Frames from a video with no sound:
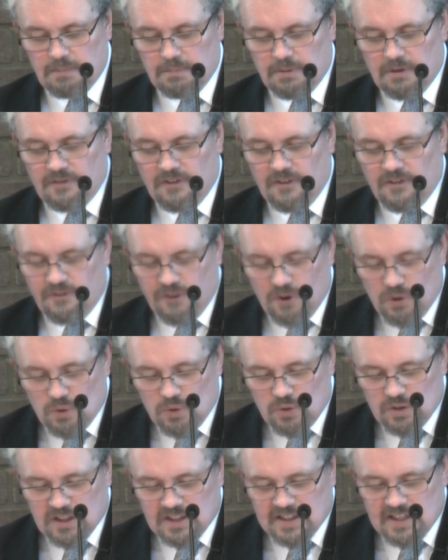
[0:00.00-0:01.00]
but for
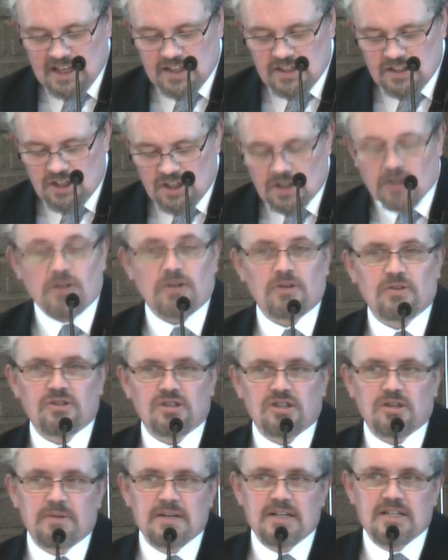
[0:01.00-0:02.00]
food that
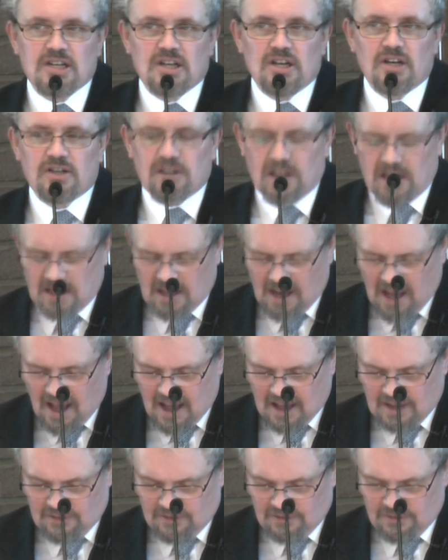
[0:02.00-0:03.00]
endures to eternal
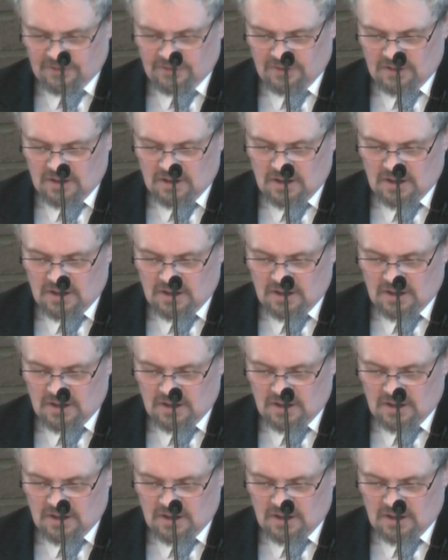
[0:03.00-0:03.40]
life,